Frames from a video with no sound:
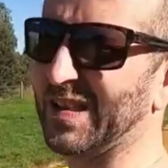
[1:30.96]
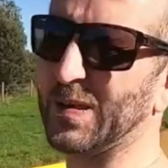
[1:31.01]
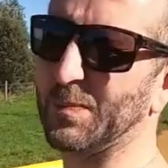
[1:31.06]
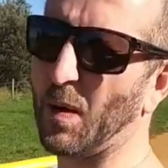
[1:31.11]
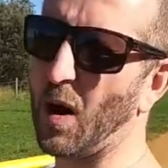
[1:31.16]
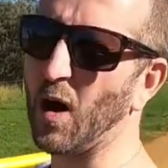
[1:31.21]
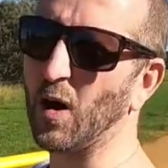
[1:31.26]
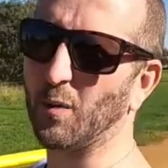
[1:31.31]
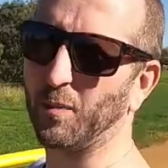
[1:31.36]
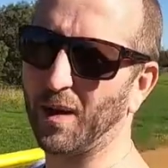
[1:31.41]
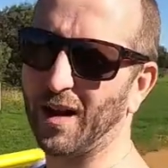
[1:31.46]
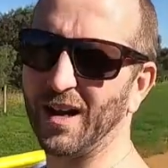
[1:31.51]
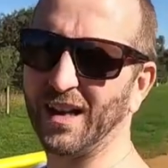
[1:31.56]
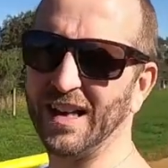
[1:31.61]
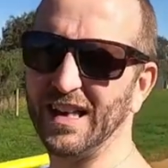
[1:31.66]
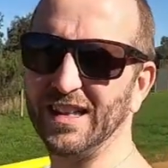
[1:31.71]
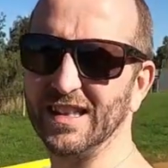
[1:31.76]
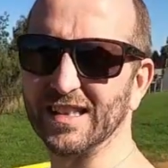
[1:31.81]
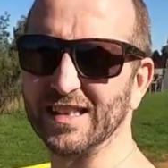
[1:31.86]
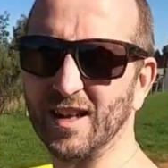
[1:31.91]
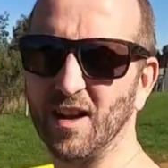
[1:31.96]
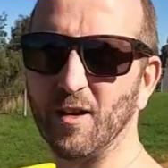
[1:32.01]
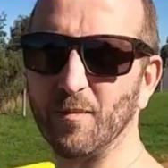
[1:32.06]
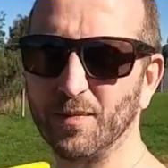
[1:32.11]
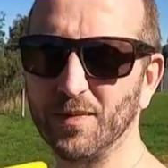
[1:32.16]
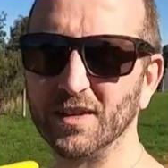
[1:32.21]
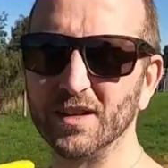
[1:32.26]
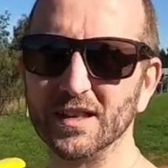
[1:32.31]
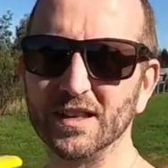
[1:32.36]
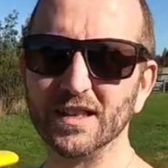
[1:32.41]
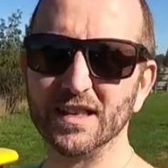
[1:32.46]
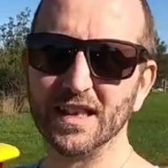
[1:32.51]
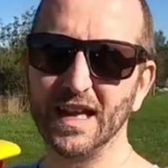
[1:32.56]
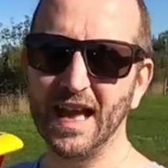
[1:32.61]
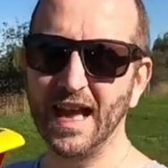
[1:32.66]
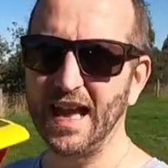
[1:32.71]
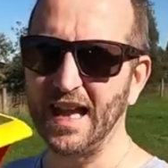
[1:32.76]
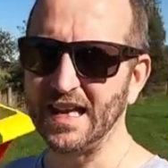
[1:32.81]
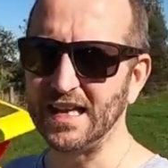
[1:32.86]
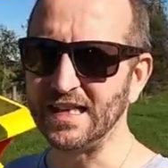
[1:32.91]
a spark plug in the top. Yep.
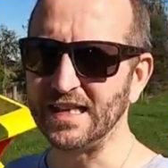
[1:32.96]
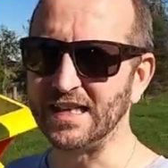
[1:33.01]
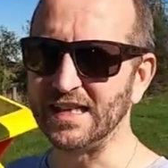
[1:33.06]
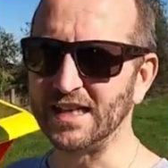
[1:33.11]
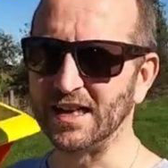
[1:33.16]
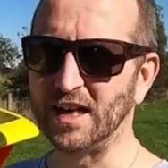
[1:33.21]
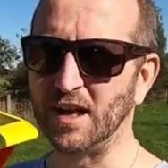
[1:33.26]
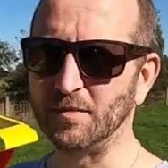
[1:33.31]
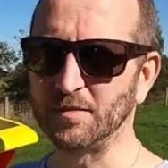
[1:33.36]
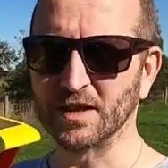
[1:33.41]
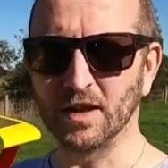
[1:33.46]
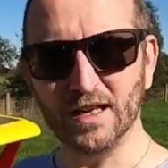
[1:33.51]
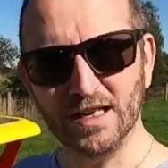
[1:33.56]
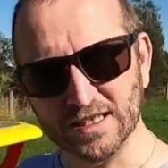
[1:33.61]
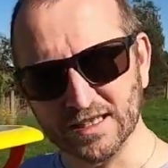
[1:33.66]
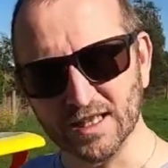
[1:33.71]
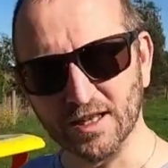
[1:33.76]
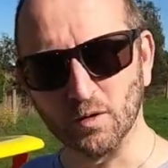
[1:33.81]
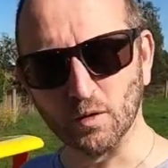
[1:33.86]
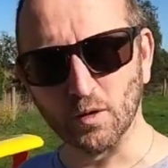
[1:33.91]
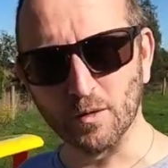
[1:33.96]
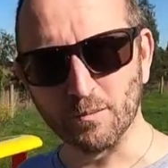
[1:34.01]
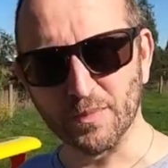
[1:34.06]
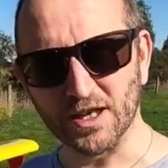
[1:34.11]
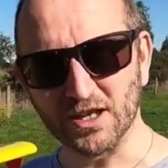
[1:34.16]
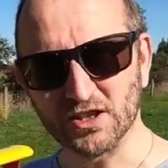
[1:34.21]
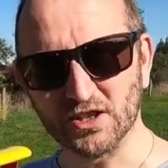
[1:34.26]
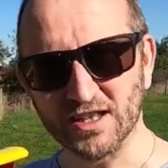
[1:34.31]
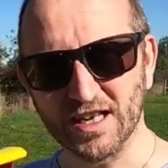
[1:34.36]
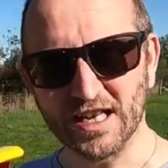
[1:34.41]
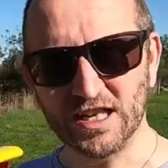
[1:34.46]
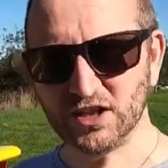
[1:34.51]
And so internal combustion